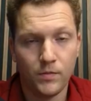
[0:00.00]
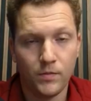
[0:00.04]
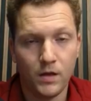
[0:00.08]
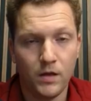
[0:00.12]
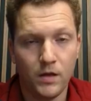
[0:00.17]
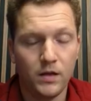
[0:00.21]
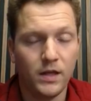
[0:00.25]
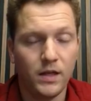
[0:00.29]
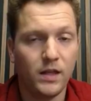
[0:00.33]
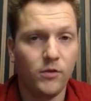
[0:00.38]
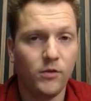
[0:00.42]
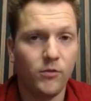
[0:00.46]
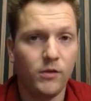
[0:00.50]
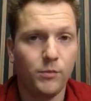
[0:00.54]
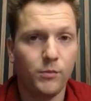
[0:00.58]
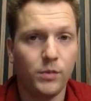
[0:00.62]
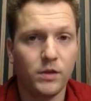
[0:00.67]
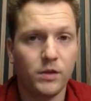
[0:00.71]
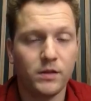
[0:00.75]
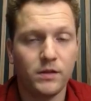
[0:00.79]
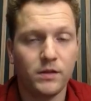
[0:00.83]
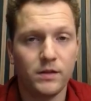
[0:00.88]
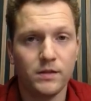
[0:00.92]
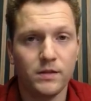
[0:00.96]
Now that we've
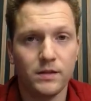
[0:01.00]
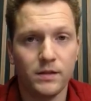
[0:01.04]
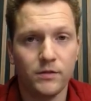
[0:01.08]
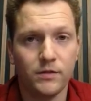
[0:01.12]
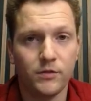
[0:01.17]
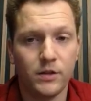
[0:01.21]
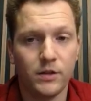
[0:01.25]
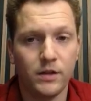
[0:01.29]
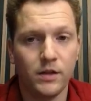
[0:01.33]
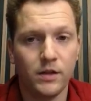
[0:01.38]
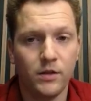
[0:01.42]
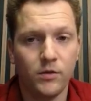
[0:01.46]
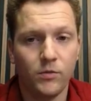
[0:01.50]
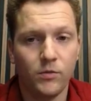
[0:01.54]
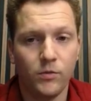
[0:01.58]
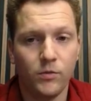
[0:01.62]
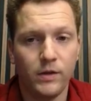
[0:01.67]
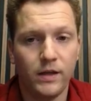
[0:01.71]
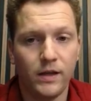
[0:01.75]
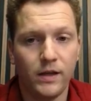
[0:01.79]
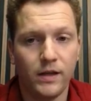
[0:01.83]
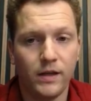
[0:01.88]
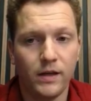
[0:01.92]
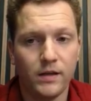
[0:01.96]
booked the delivery note, we
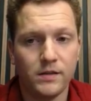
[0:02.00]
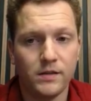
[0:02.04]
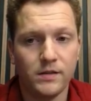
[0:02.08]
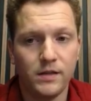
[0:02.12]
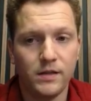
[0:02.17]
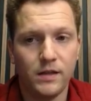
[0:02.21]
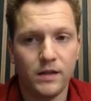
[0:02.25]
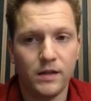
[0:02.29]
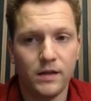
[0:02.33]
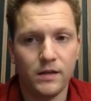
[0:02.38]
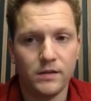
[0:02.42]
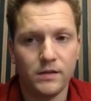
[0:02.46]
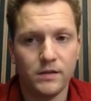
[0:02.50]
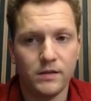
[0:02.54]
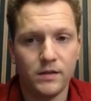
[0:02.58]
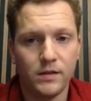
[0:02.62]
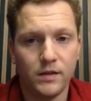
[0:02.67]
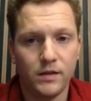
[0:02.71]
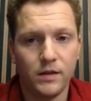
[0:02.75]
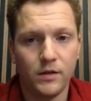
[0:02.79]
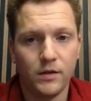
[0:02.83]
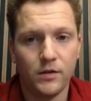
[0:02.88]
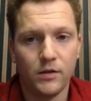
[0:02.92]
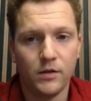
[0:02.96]
can see that it's
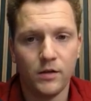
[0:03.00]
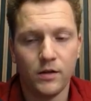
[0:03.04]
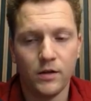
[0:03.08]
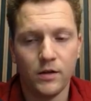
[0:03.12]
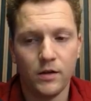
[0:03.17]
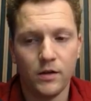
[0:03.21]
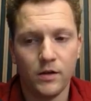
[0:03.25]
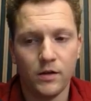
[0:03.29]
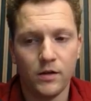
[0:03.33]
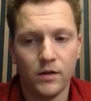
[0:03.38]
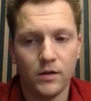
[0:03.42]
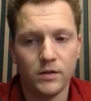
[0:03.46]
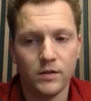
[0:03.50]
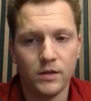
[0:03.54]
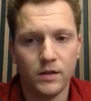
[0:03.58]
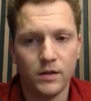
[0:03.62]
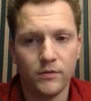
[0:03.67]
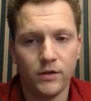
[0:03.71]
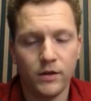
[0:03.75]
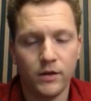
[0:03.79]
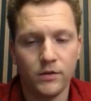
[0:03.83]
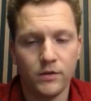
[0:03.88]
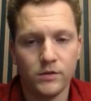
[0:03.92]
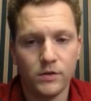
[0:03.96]
here on our
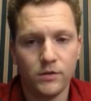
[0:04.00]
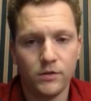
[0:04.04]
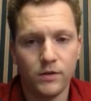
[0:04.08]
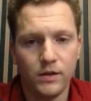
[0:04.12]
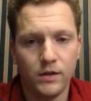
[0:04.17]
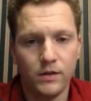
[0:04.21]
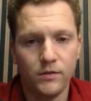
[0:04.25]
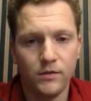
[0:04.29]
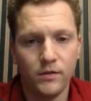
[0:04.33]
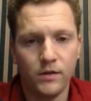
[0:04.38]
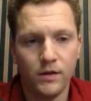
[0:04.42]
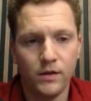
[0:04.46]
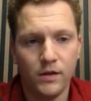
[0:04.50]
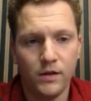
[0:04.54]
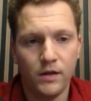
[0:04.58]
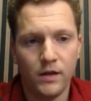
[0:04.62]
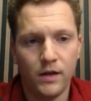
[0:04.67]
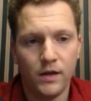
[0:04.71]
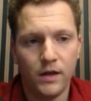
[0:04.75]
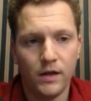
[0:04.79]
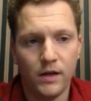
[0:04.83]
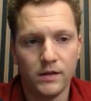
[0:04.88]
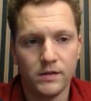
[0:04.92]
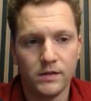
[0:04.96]
delivery note screen
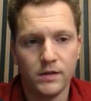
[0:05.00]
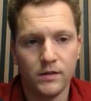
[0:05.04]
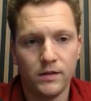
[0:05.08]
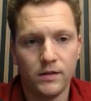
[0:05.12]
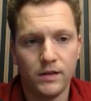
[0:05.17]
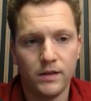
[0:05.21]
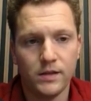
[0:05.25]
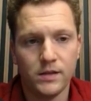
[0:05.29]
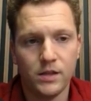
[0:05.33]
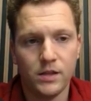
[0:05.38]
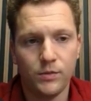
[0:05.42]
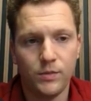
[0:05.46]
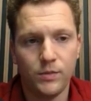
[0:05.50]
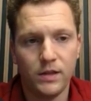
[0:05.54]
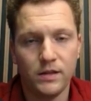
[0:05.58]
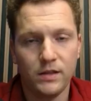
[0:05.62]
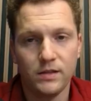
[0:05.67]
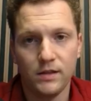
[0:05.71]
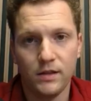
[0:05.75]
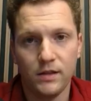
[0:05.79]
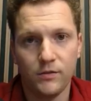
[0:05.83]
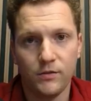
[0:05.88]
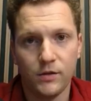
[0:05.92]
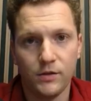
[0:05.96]
and still needs to be
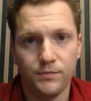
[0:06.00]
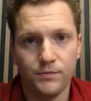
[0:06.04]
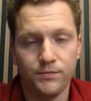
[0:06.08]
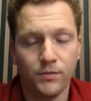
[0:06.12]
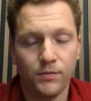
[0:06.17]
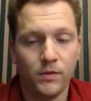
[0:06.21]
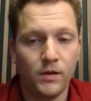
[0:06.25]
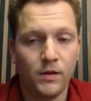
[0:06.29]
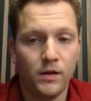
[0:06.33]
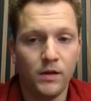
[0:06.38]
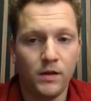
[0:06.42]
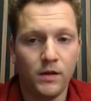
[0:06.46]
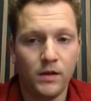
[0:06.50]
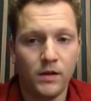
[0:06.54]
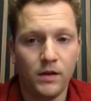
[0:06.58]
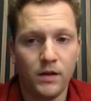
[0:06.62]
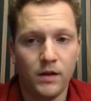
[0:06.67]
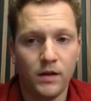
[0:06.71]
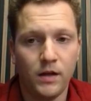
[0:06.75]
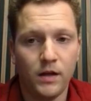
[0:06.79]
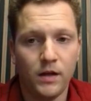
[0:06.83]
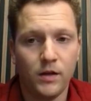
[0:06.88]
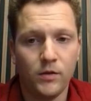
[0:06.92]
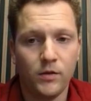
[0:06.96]
delivered.
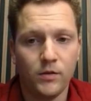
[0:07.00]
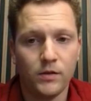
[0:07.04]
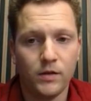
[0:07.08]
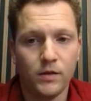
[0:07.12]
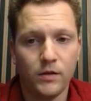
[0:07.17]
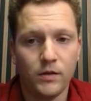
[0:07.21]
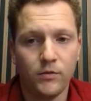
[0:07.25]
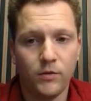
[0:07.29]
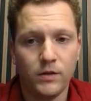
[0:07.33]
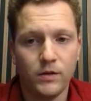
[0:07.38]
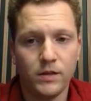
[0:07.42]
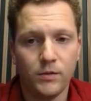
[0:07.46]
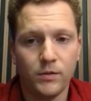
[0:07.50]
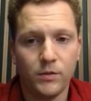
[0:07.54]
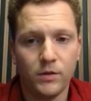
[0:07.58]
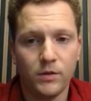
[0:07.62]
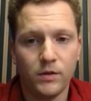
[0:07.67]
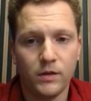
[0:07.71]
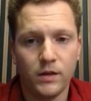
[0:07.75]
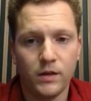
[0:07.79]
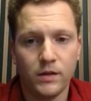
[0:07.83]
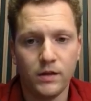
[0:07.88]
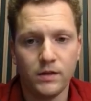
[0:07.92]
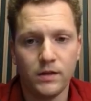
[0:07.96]
Now, if we double
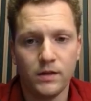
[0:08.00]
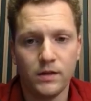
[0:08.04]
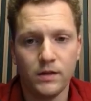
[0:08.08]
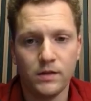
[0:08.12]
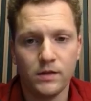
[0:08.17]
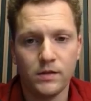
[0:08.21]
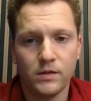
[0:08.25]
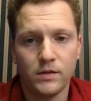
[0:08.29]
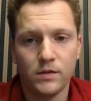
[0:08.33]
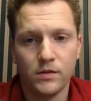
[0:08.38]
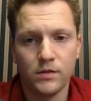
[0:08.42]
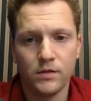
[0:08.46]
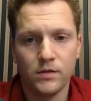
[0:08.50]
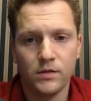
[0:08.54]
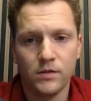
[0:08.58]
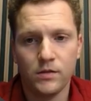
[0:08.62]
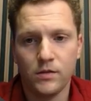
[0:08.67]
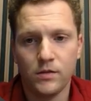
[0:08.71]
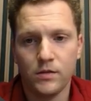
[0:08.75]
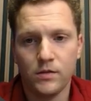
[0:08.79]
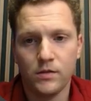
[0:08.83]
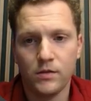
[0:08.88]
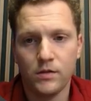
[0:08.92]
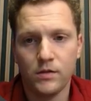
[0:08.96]
click into this
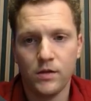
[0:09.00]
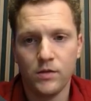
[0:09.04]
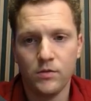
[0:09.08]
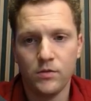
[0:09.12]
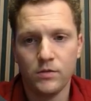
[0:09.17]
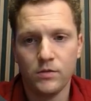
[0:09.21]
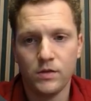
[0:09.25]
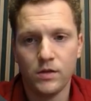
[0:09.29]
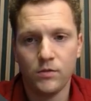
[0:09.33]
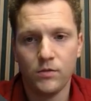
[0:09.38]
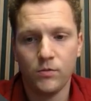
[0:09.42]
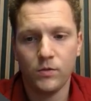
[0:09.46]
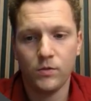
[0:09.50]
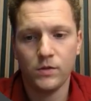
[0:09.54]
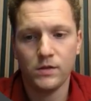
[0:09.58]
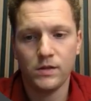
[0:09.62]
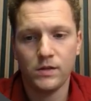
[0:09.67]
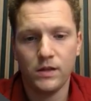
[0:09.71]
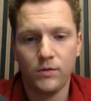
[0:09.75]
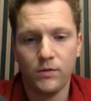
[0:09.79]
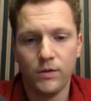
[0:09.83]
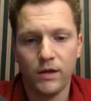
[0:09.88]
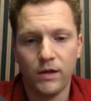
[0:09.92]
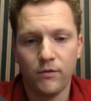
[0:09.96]
note, we'll
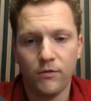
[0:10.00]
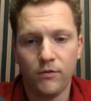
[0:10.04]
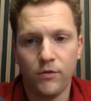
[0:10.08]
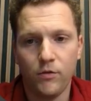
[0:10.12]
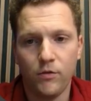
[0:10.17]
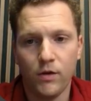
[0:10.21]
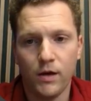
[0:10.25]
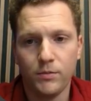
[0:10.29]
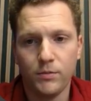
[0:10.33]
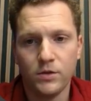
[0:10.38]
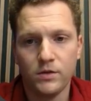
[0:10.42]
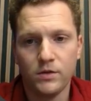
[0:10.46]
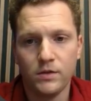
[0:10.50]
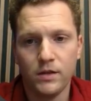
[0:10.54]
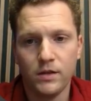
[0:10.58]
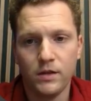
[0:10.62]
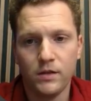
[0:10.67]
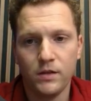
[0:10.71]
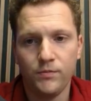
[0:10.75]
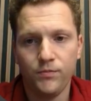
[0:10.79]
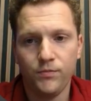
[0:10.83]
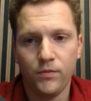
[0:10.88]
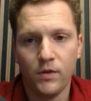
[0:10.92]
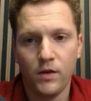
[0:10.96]
see we have a few options
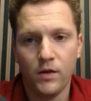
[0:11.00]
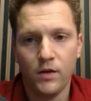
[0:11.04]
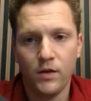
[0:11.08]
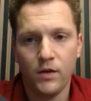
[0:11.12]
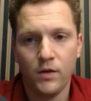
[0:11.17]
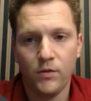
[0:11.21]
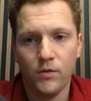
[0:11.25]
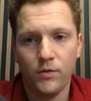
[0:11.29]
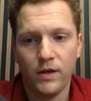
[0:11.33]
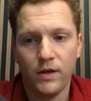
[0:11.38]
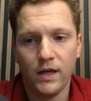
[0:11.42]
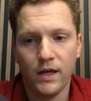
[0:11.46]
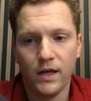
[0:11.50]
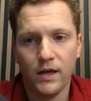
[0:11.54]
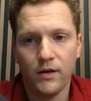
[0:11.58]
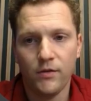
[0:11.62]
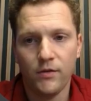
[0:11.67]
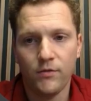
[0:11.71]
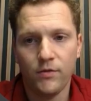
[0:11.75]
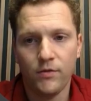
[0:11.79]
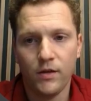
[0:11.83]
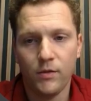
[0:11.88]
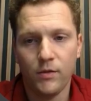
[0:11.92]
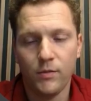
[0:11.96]
here. We
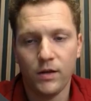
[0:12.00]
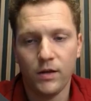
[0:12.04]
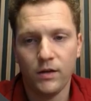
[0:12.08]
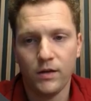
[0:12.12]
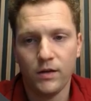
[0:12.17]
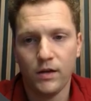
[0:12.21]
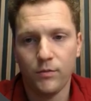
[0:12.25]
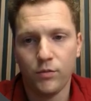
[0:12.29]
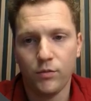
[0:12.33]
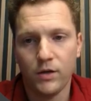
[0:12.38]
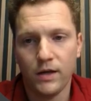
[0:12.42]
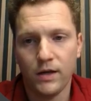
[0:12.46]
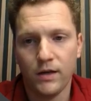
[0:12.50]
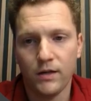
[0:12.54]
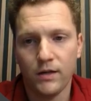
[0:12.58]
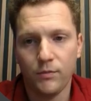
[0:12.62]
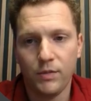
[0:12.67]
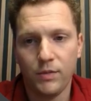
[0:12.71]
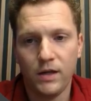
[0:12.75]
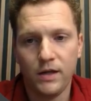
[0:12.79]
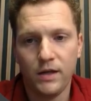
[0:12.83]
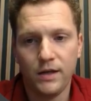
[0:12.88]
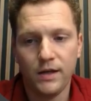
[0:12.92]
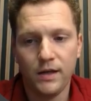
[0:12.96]
have the ability to print out a
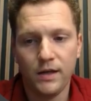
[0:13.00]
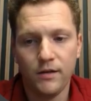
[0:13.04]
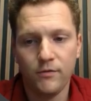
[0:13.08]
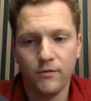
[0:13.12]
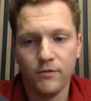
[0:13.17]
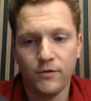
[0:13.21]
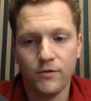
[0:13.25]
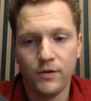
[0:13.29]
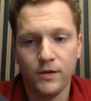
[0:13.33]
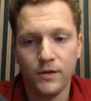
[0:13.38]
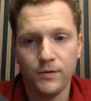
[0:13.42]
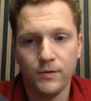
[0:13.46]
PDF.